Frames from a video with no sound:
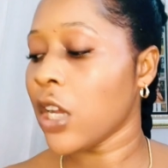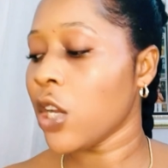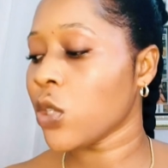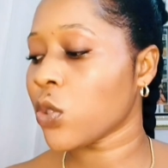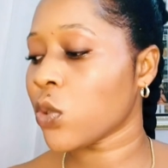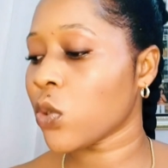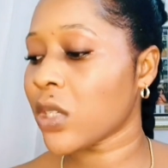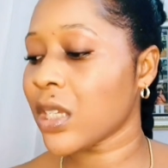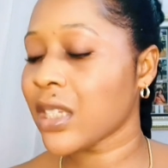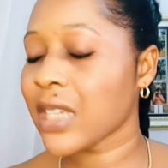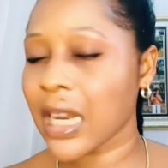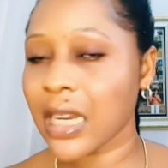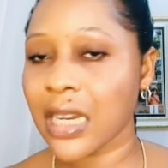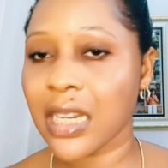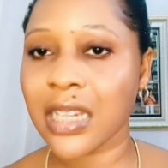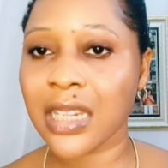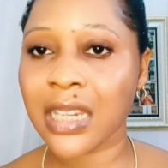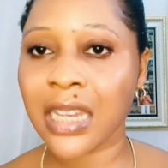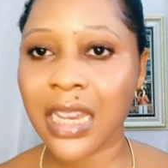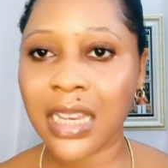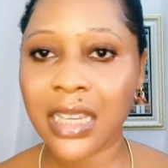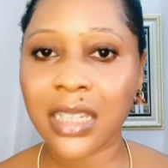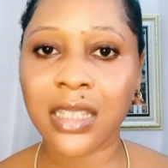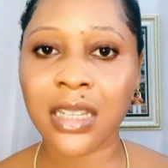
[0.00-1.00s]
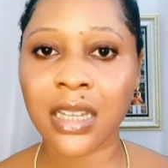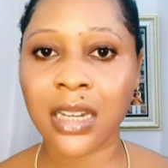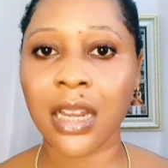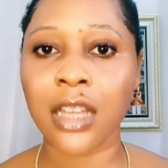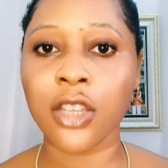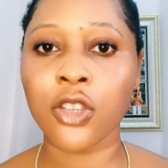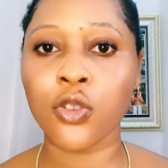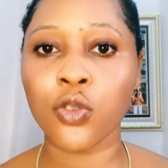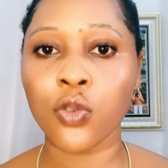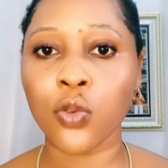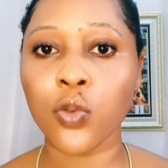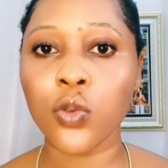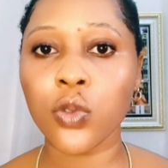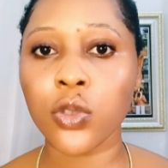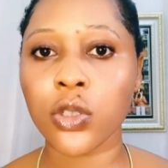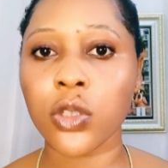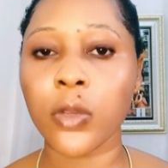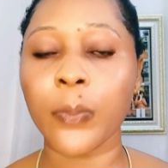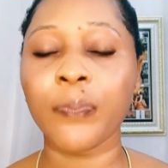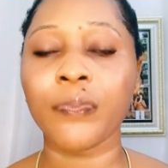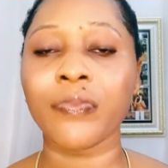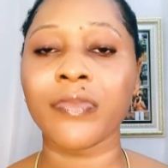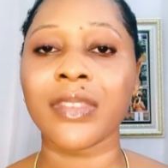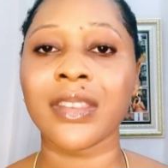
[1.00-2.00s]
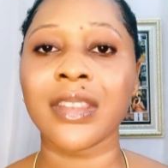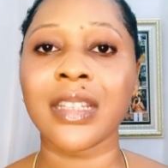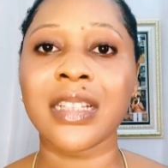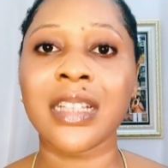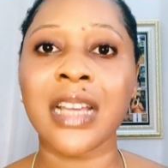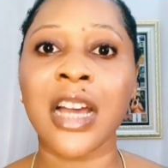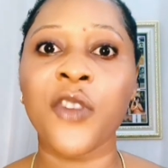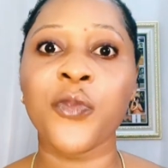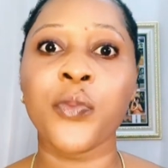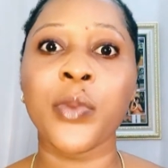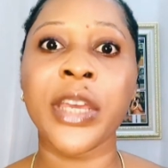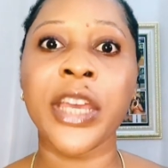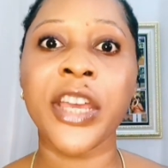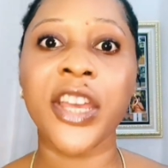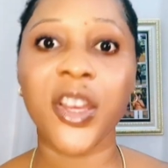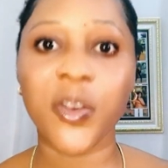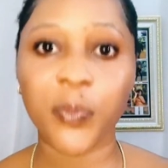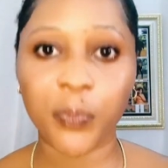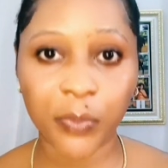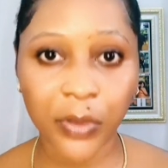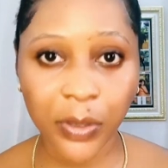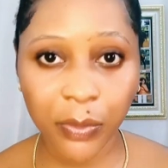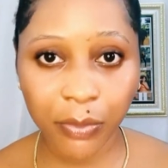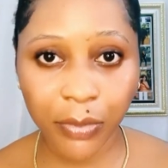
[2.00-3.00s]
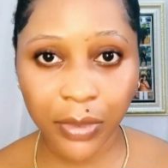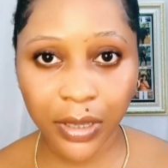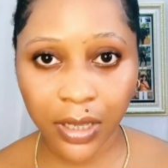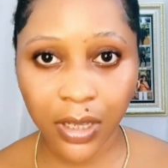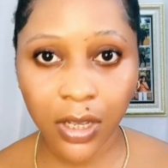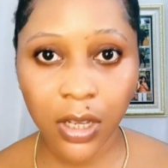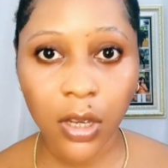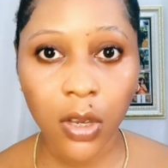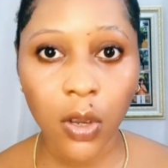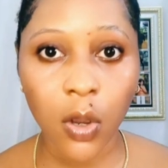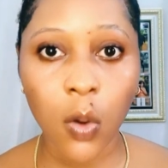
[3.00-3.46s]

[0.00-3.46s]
So these are the things that I used that have been helping me.